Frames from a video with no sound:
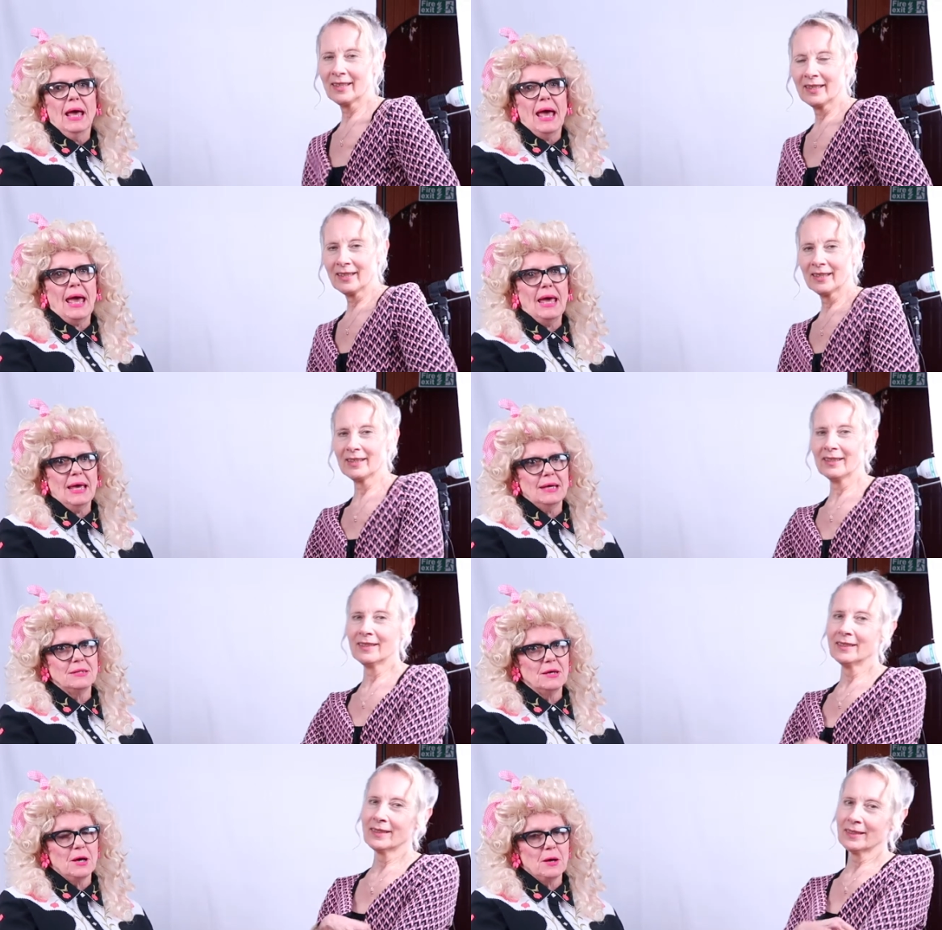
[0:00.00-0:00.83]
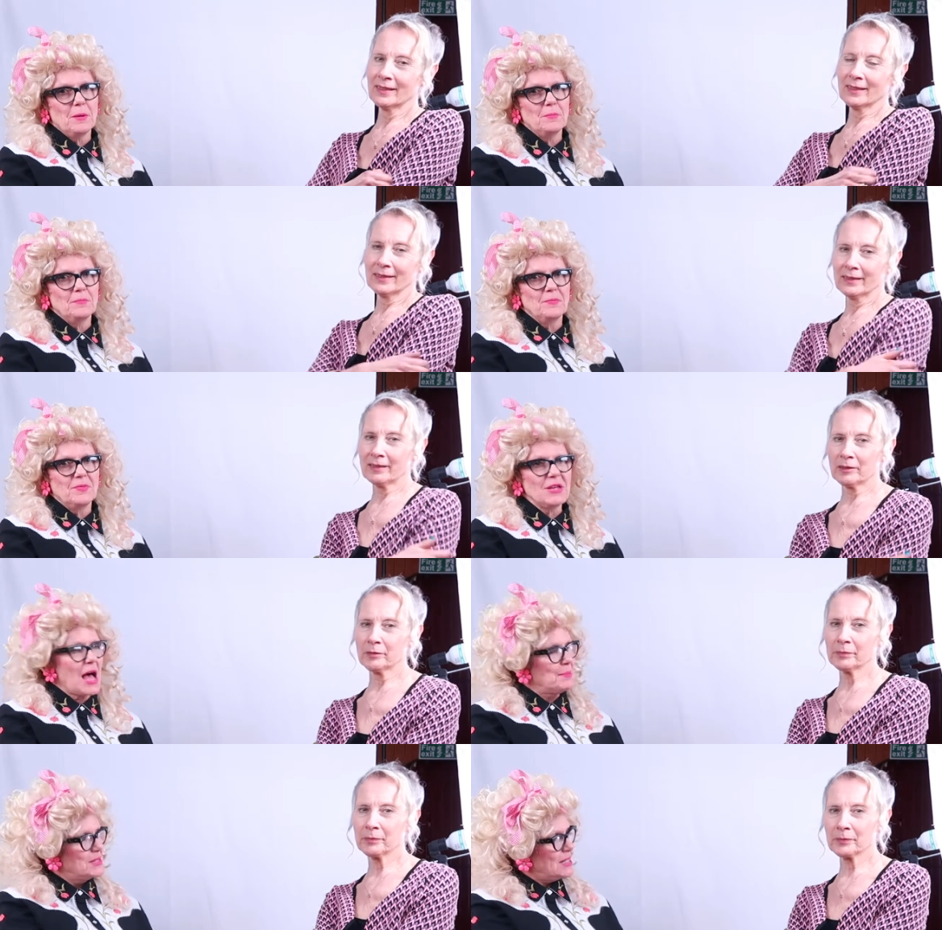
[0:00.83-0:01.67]
Speaker 1: And um,
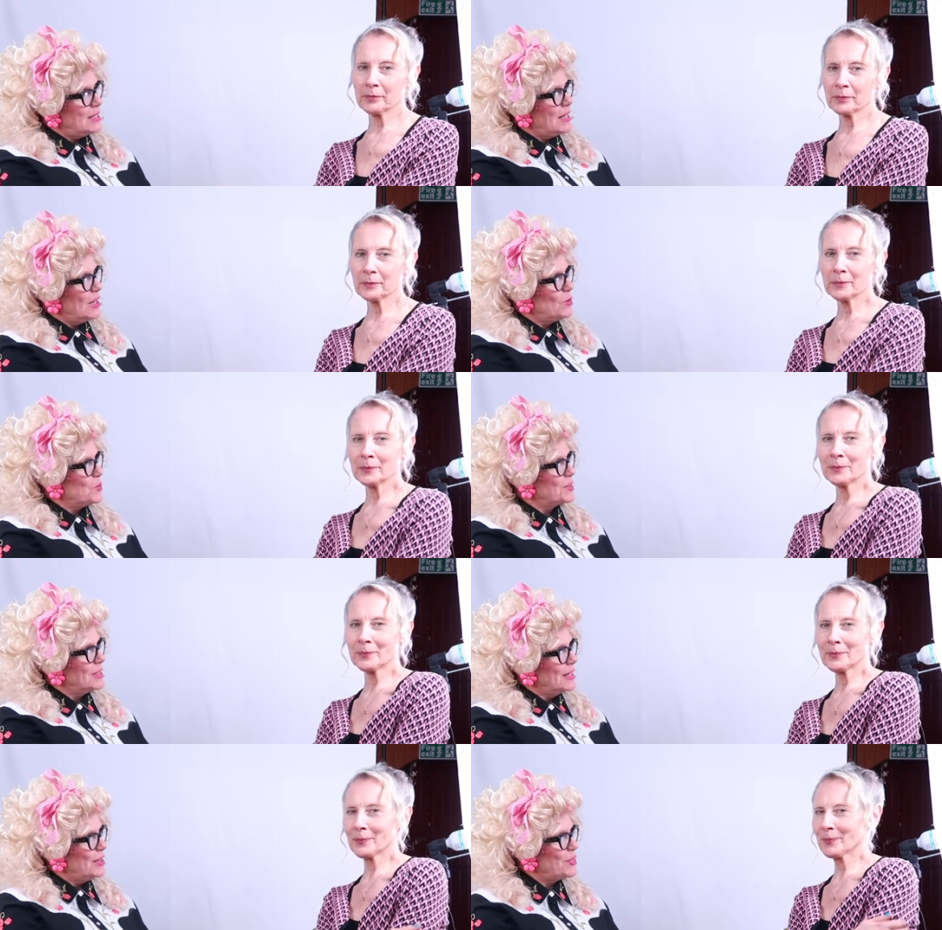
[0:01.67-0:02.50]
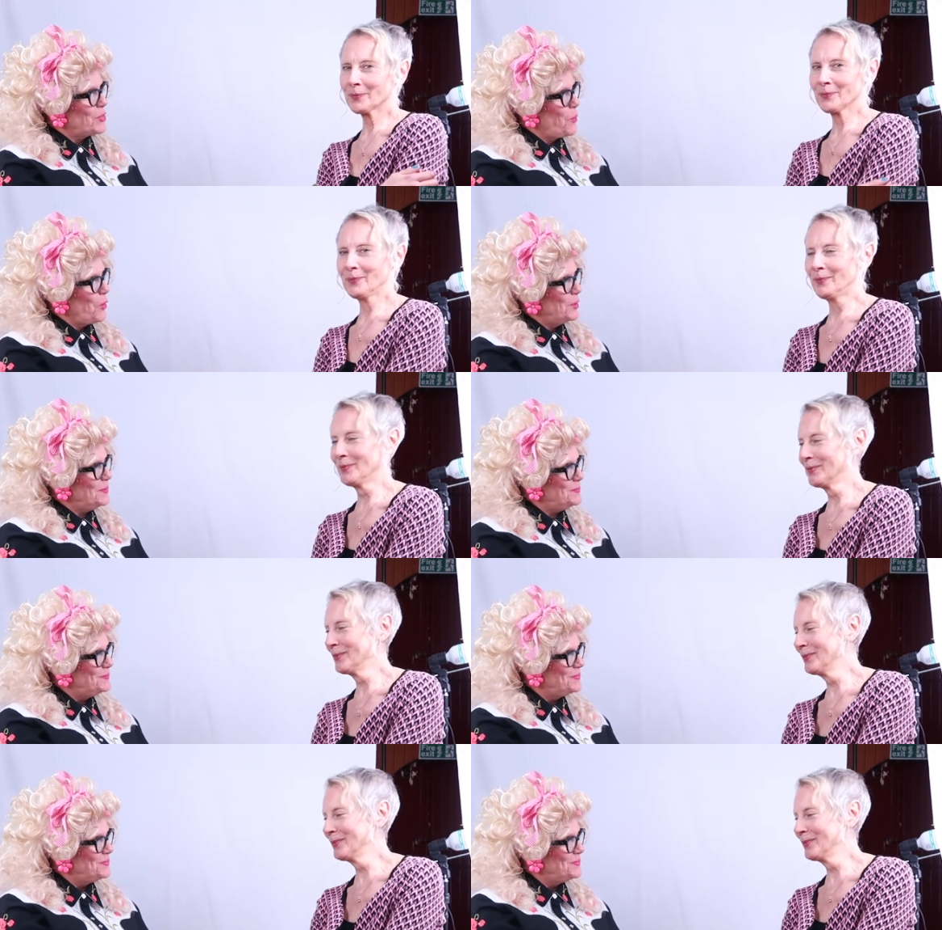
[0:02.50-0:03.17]
I'm sitting here with Leah Thorn,